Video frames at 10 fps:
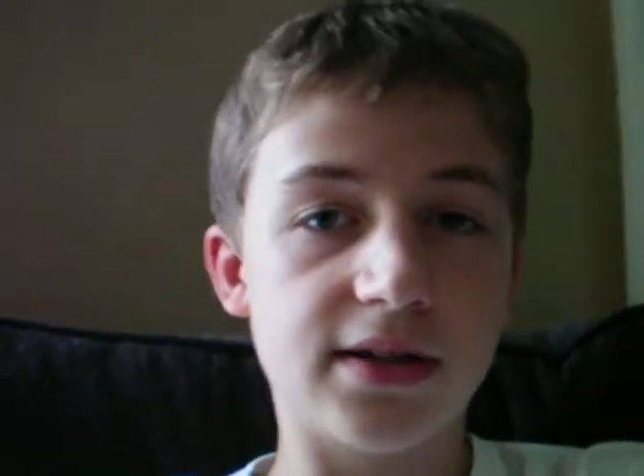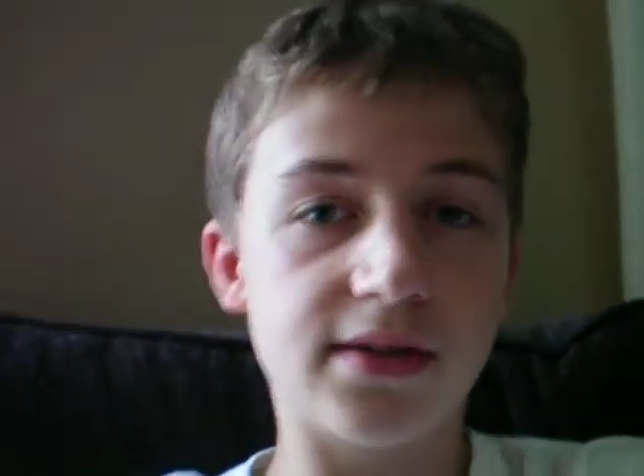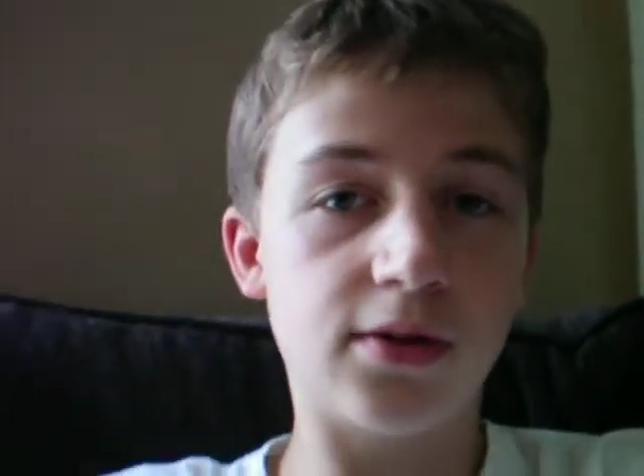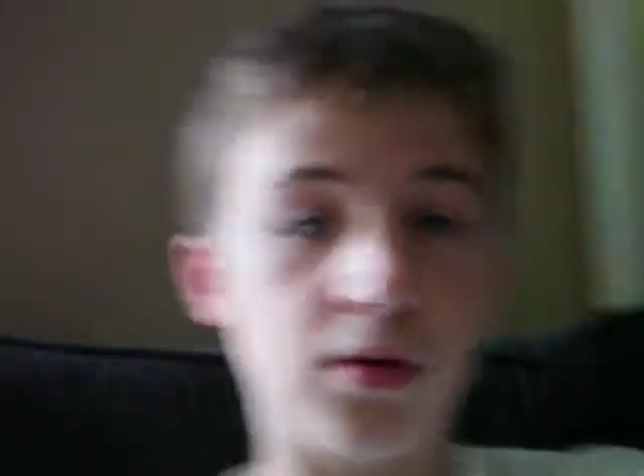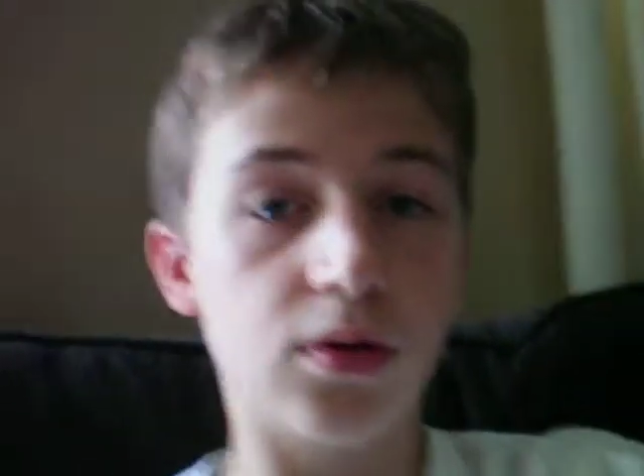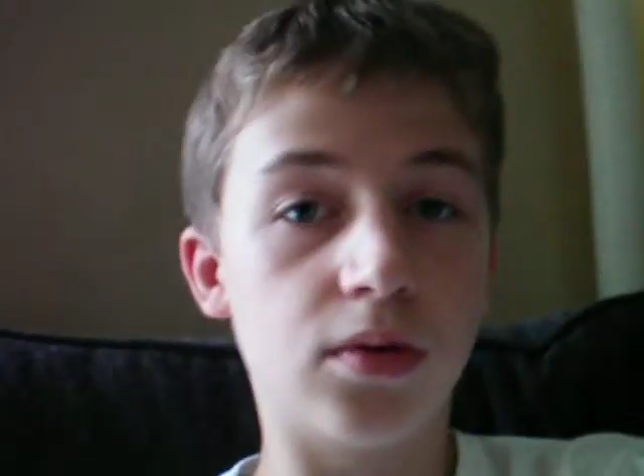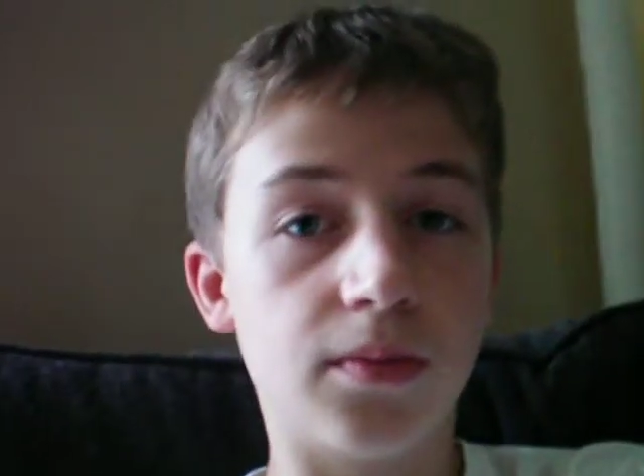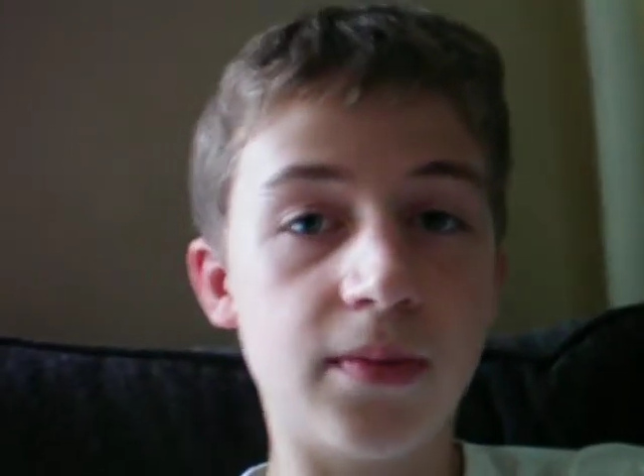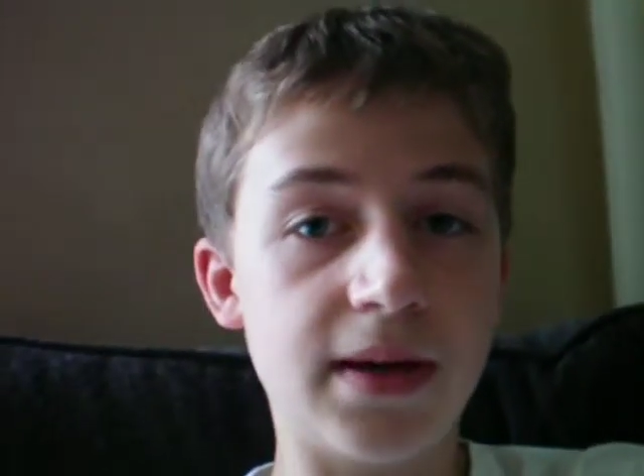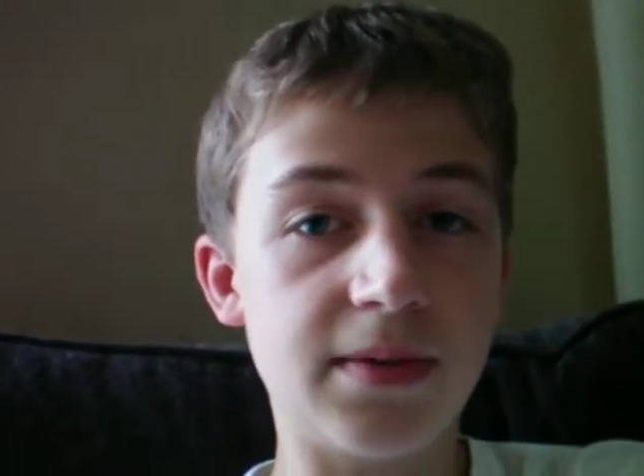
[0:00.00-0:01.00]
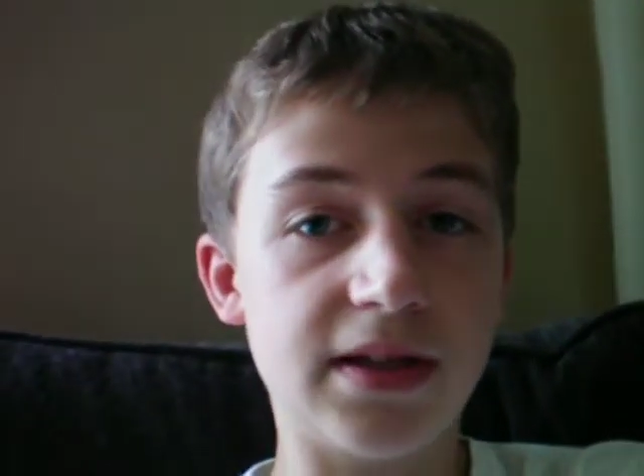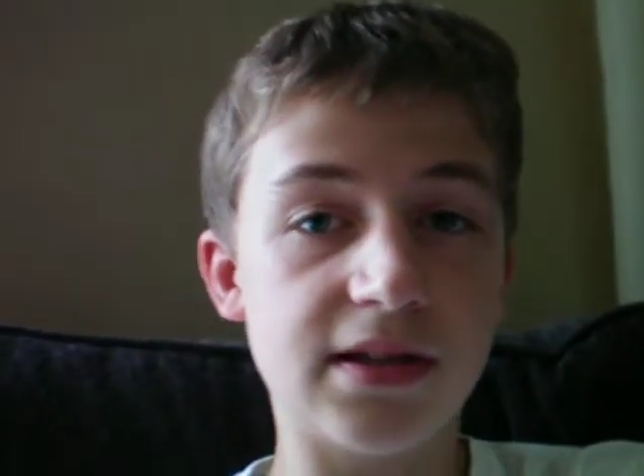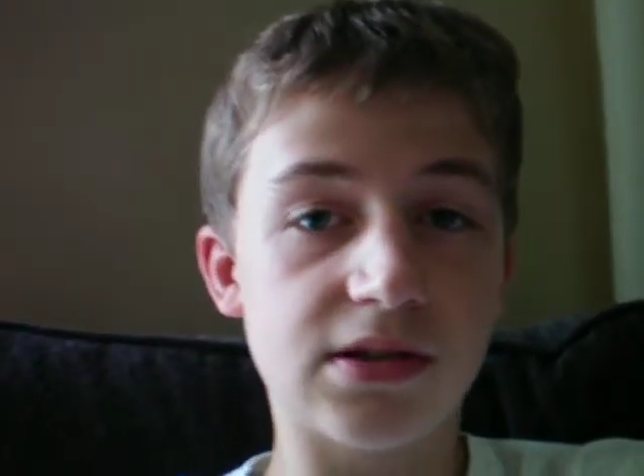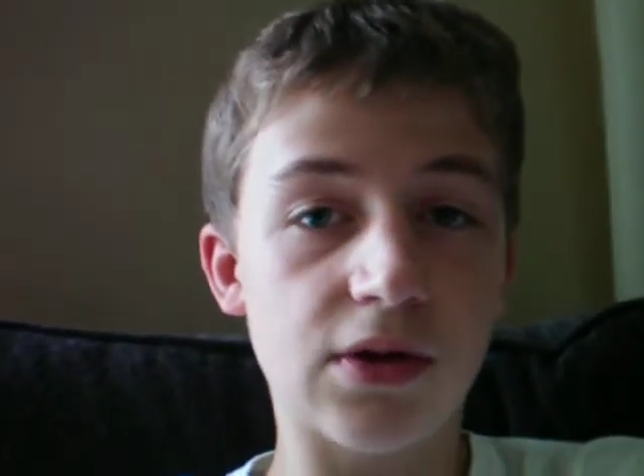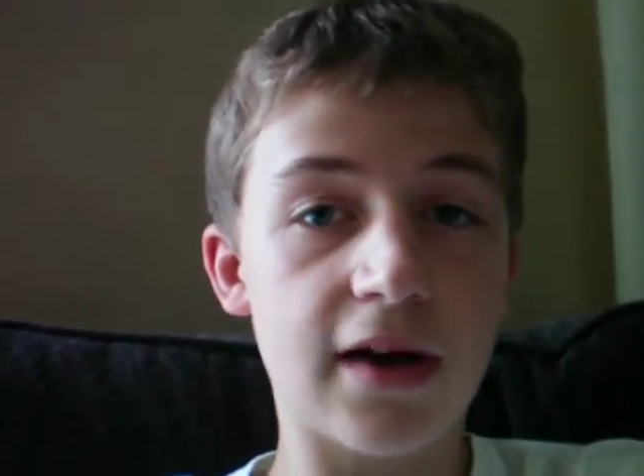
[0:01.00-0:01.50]
So maybe
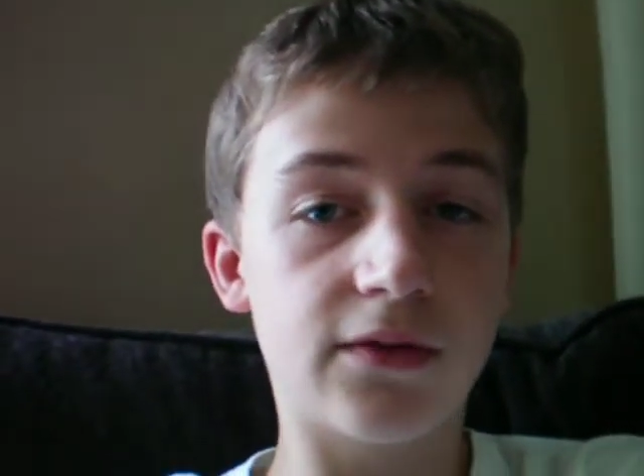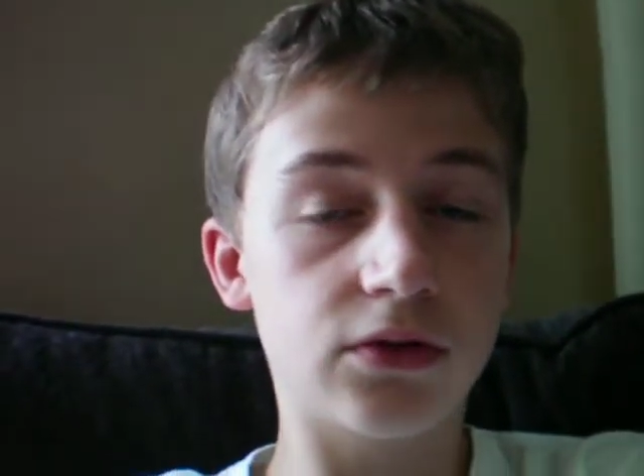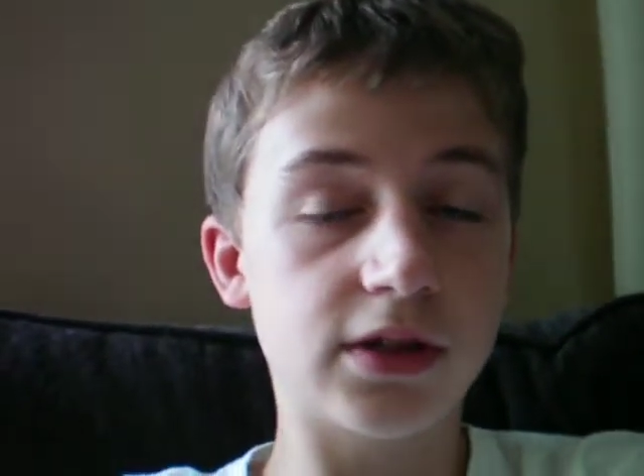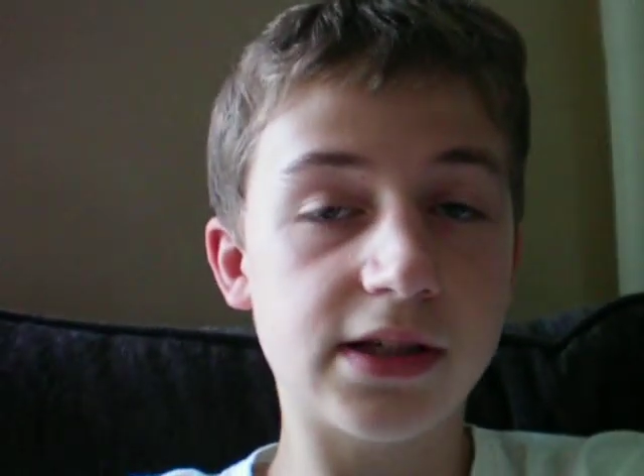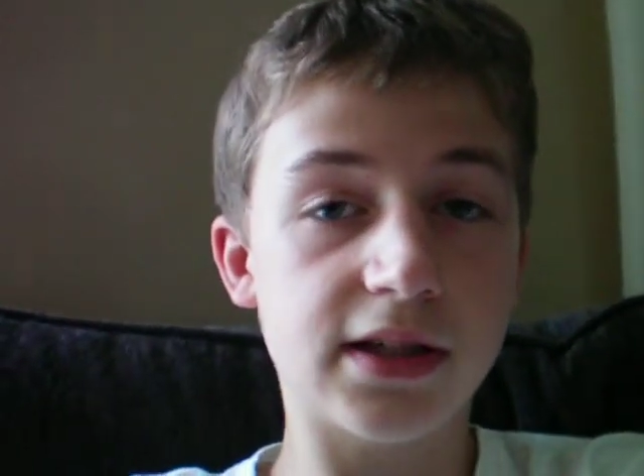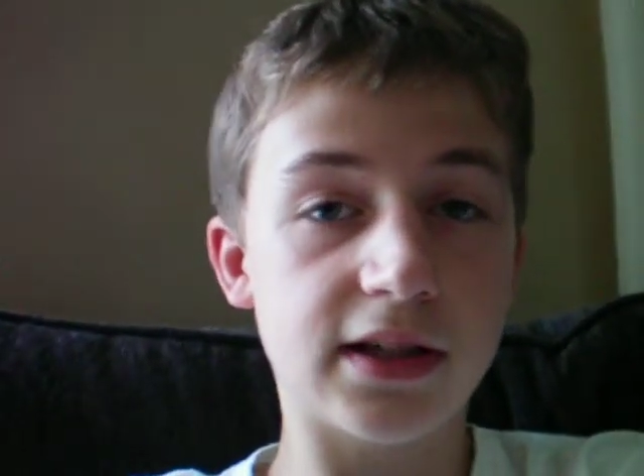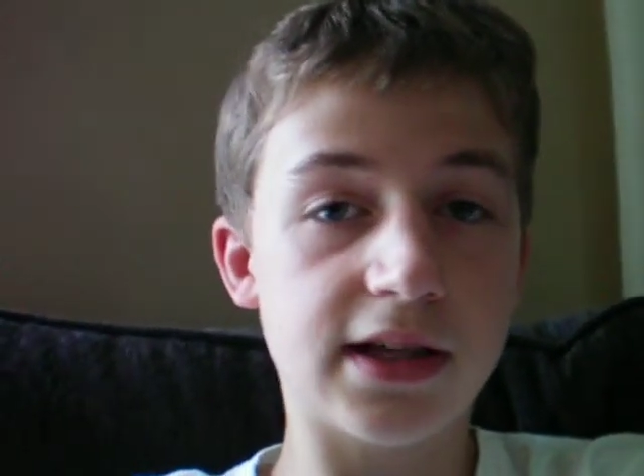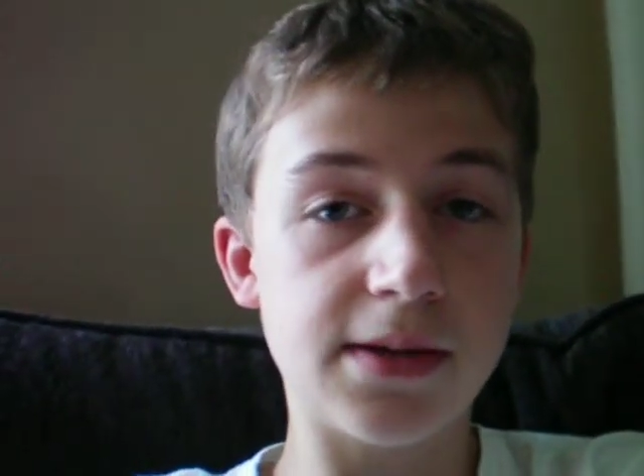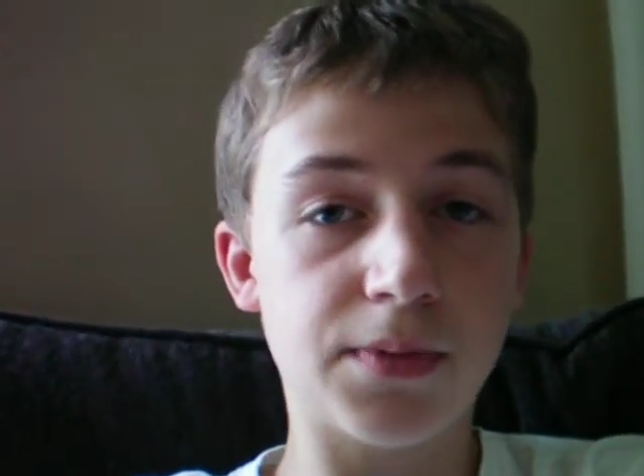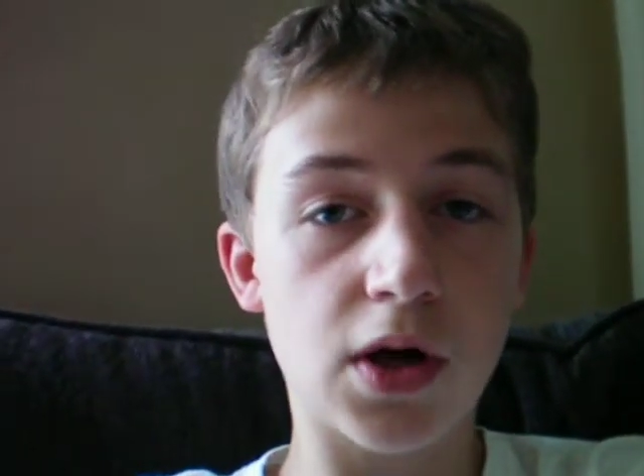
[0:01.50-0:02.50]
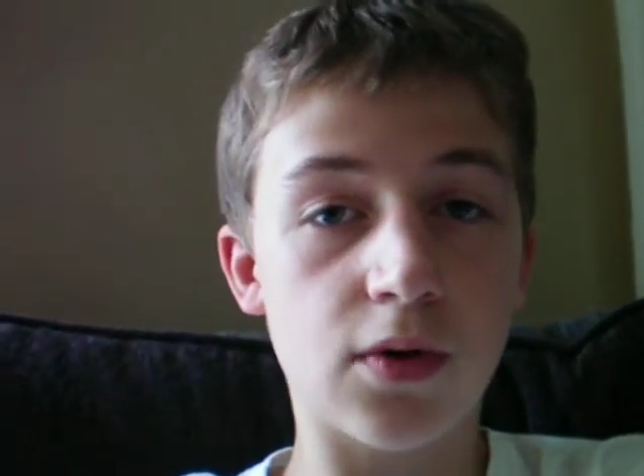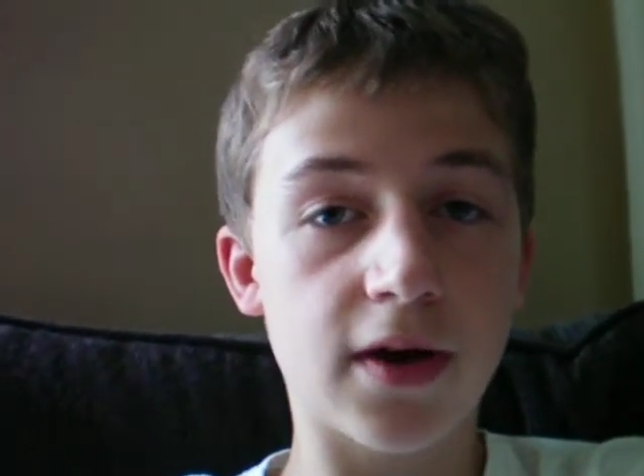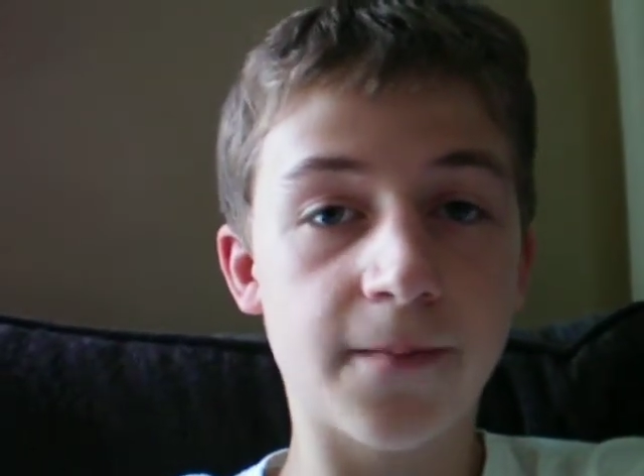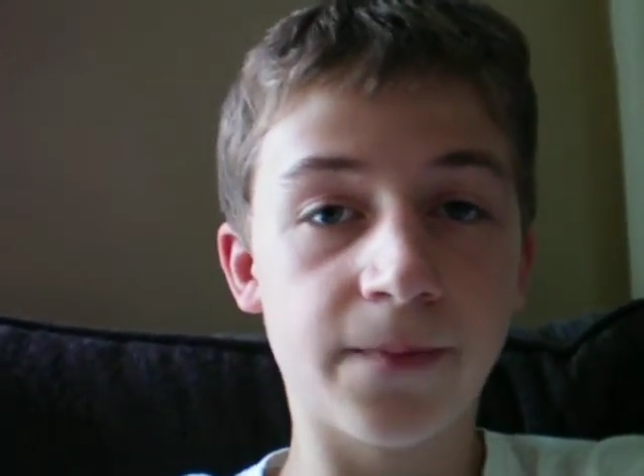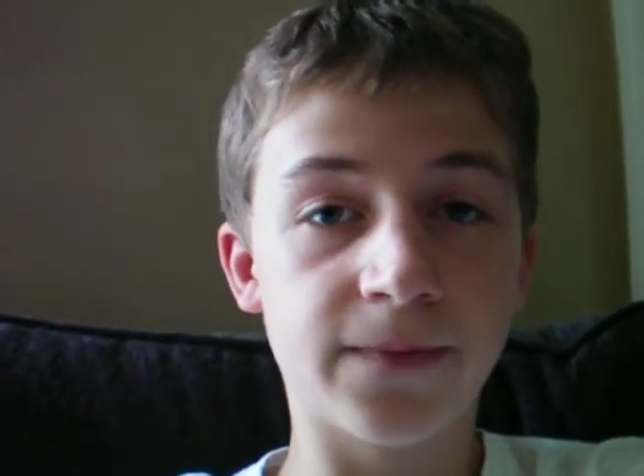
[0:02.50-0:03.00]
this rivalry is going to keep going.